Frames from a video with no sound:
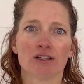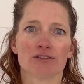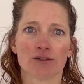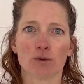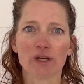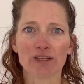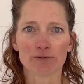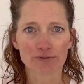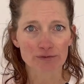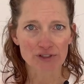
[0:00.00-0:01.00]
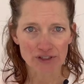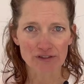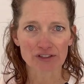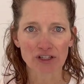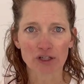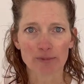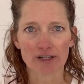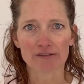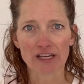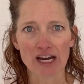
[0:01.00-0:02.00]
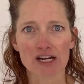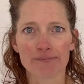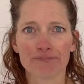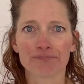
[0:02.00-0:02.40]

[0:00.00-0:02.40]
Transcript: So it deserves a little bit of care.